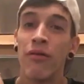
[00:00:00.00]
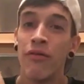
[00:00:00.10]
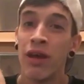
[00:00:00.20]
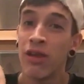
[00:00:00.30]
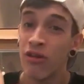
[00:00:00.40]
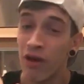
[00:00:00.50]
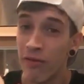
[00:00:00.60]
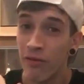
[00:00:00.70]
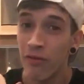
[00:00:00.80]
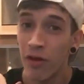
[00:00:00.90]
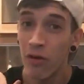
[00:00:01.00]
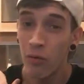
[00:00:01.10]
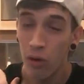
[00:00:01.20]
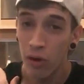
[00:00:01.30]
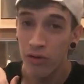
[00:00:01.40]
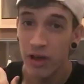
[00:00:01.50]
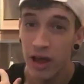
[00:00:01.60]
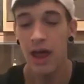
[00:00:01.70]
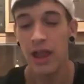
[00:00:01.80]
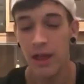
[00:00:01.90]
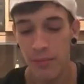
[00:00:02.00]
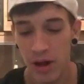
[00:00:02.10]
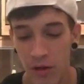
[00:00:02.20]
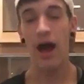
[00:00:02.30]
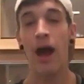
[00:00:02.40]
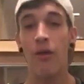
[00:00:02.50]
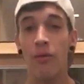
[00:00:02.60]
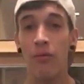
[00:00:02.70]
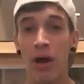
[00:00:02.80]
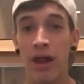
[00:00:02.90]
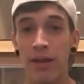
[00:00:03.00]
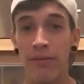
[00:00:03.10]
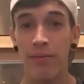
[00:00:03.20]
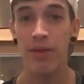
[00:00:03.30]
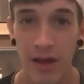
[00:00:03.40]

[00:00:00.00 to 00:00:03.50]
you think the travel vlog was. Let me know how it went